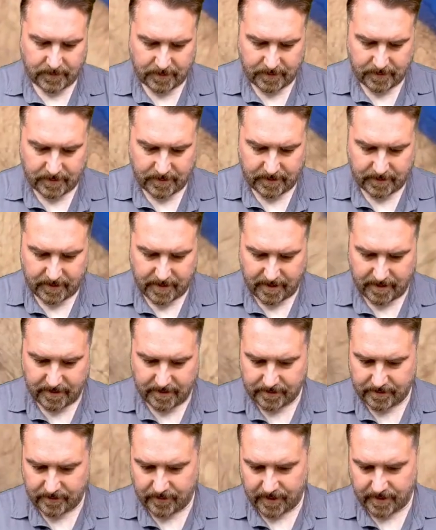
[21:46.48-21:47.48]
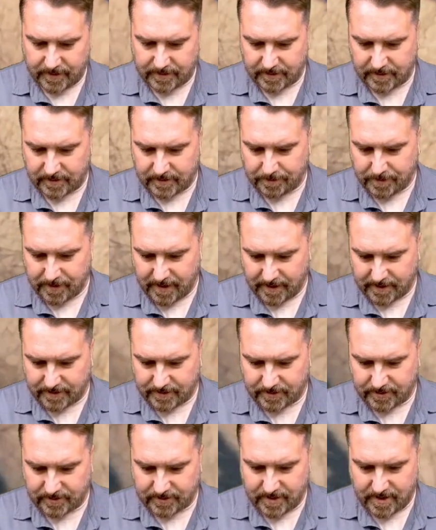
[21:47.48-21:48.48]
Yeah, that's crazy. These packs
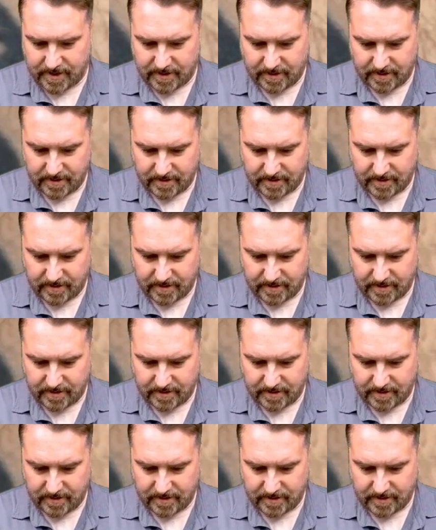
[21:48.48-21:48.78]
just kind of